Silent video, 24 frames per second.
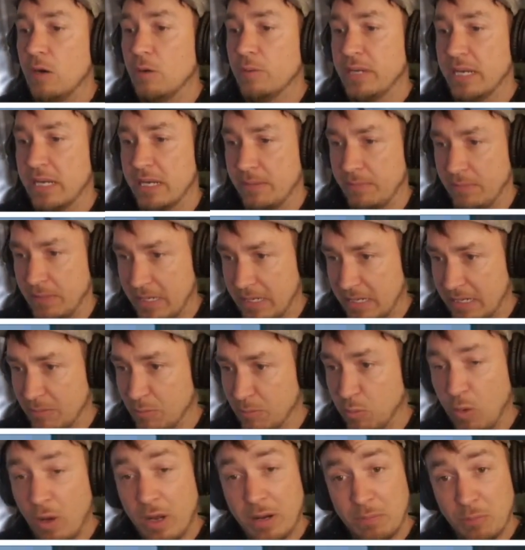Oh yeah,
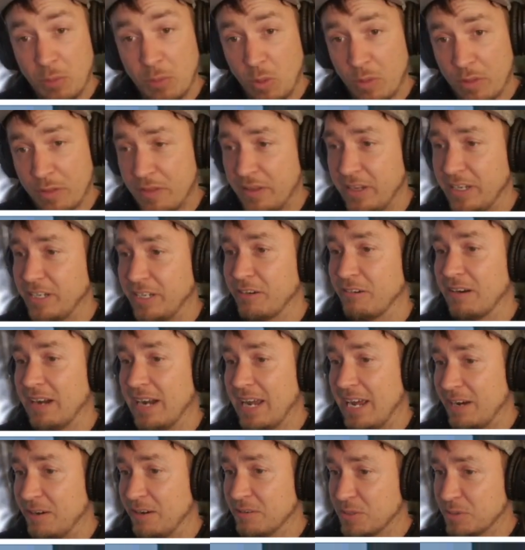and one more thing you're
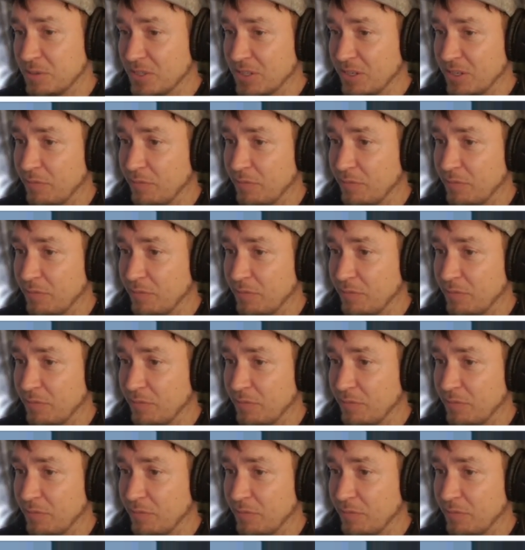allowed,